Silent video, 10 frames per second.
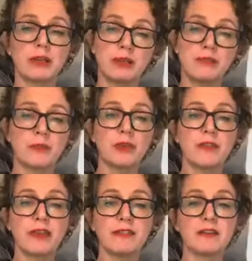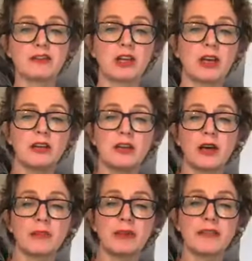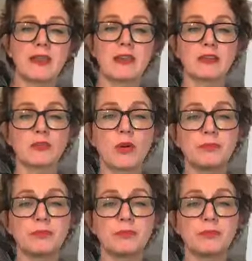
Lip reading: If I'm not there this July, I'll be there next